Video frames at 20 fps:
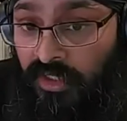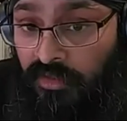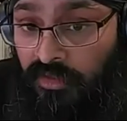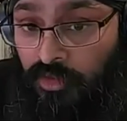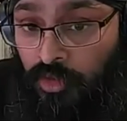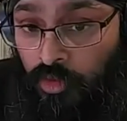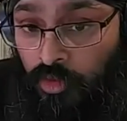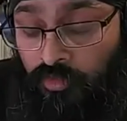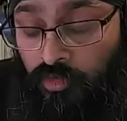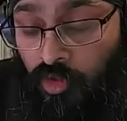
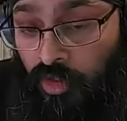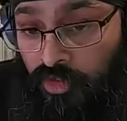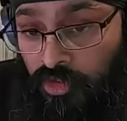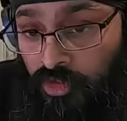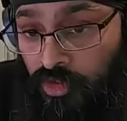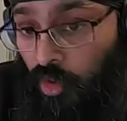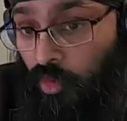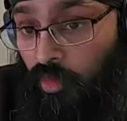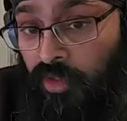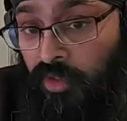You've got to
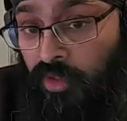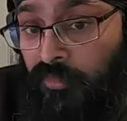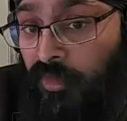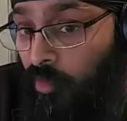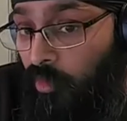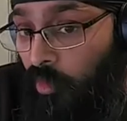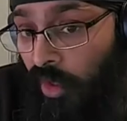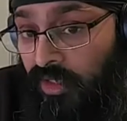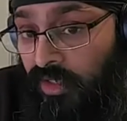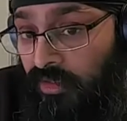show them the
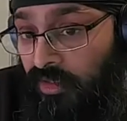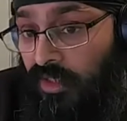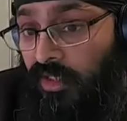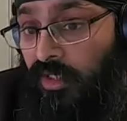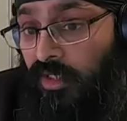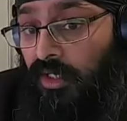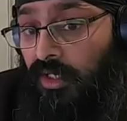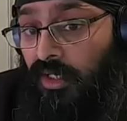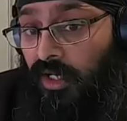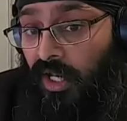way,
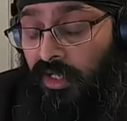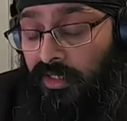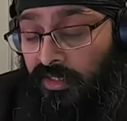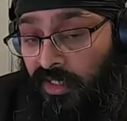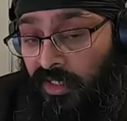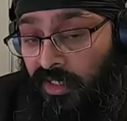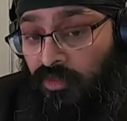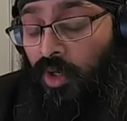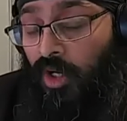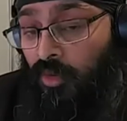and
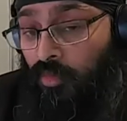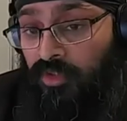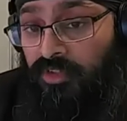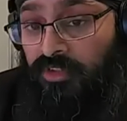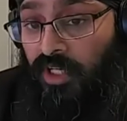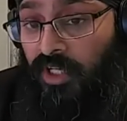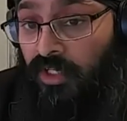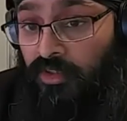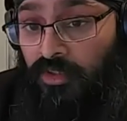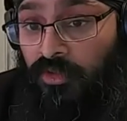that's what I would
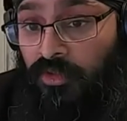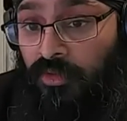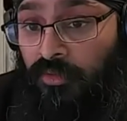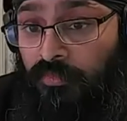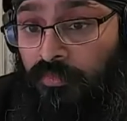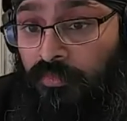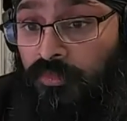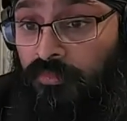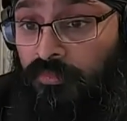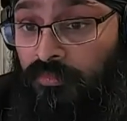say to you.
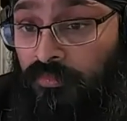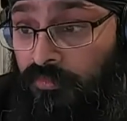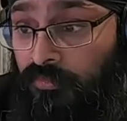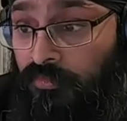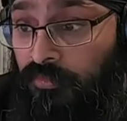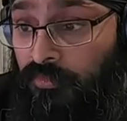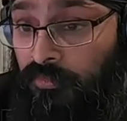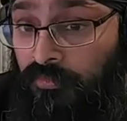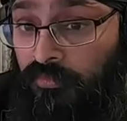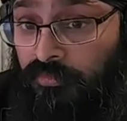
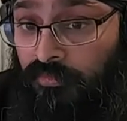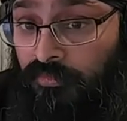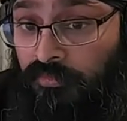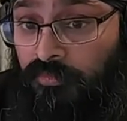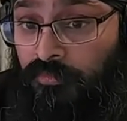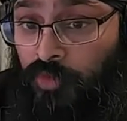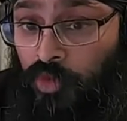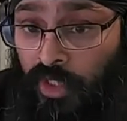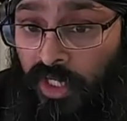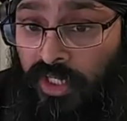
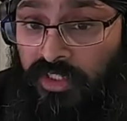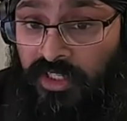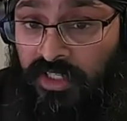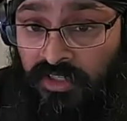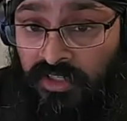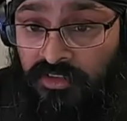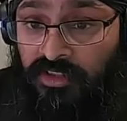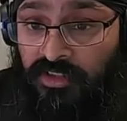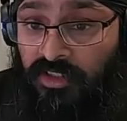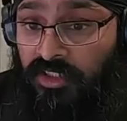Create case
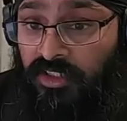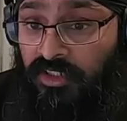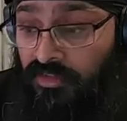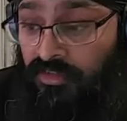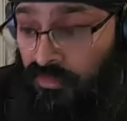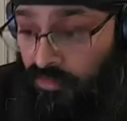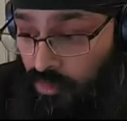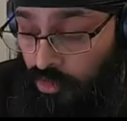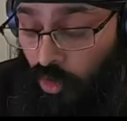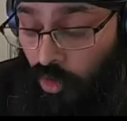studies,
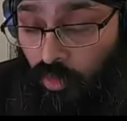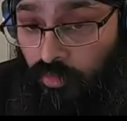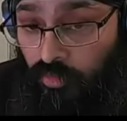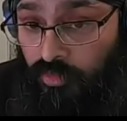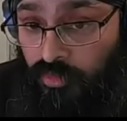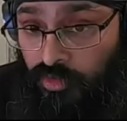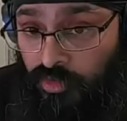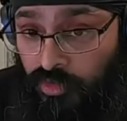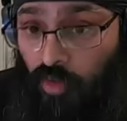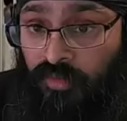show
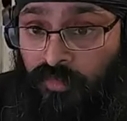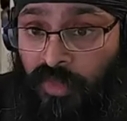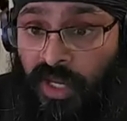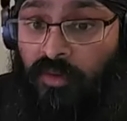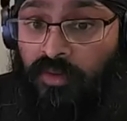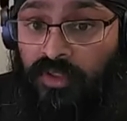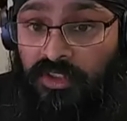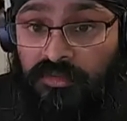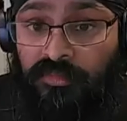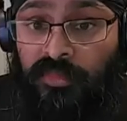them how
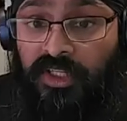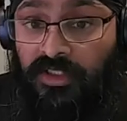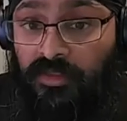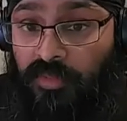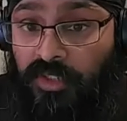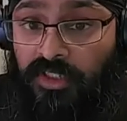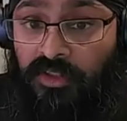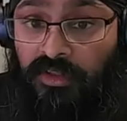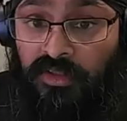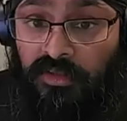it's meant to be
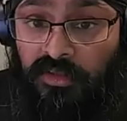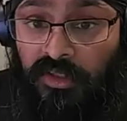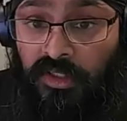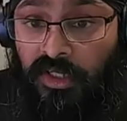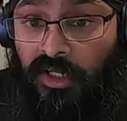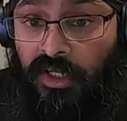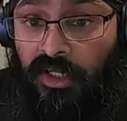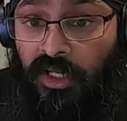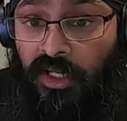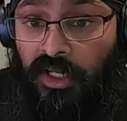done,
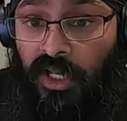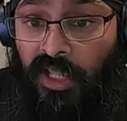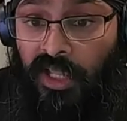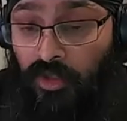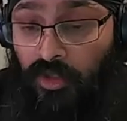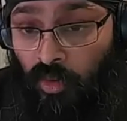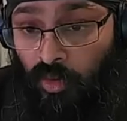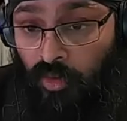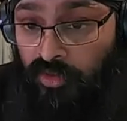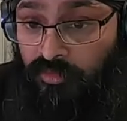and then
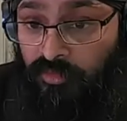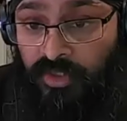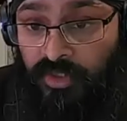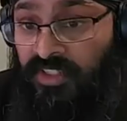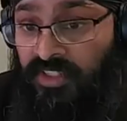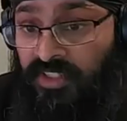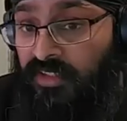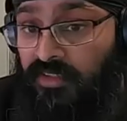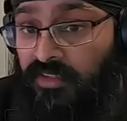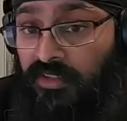go and
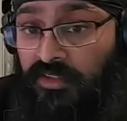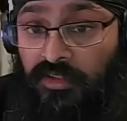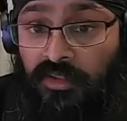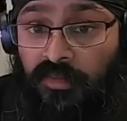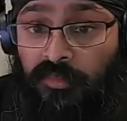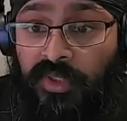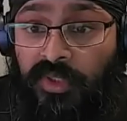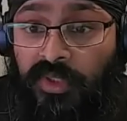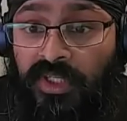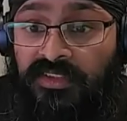present it to them,
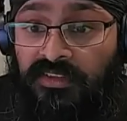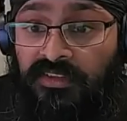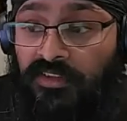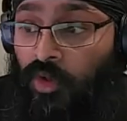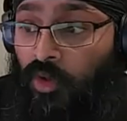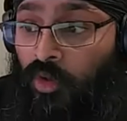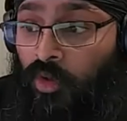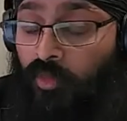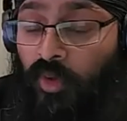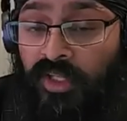because that's the
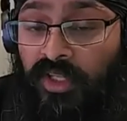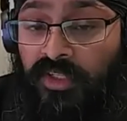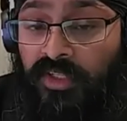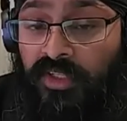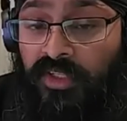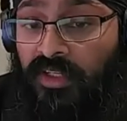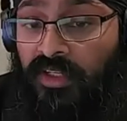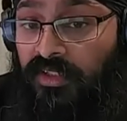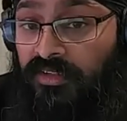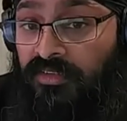only way they're going
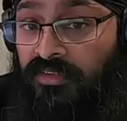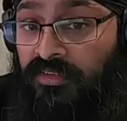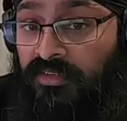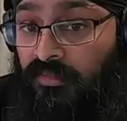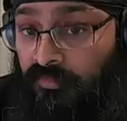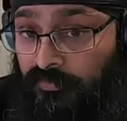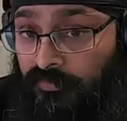to listen.